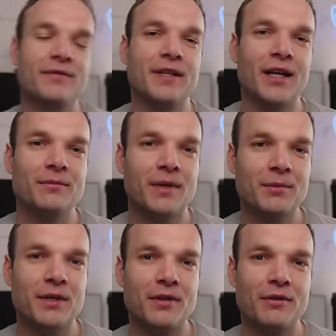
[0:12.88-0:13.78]
video, I'm
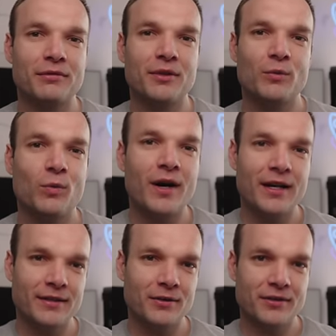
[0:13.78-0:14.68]
going to run through what I
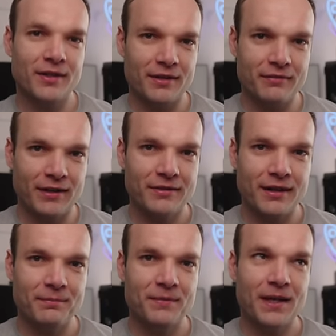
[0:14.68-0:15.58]
do to start
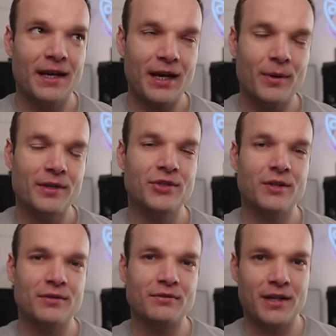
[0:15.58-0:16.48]
investing, how I
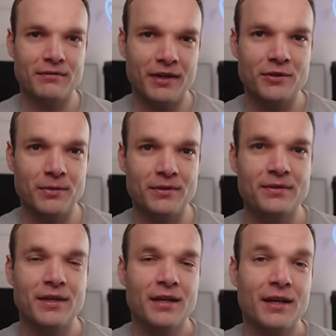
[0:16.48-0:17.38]
choose the right
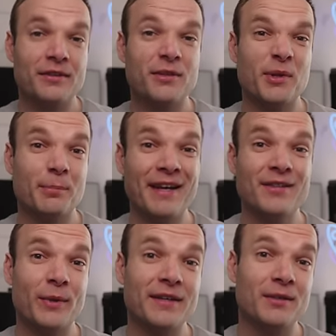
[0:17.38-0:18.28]
investments, and some of the
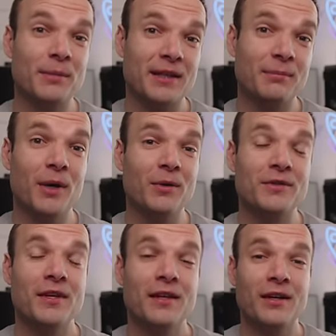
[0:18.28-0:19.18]
best ways to make the
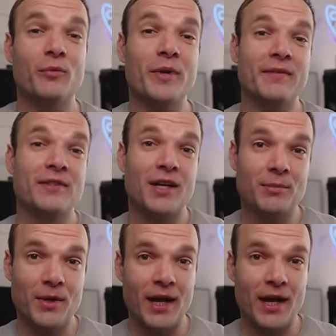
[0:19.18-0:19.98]
most of whatever time you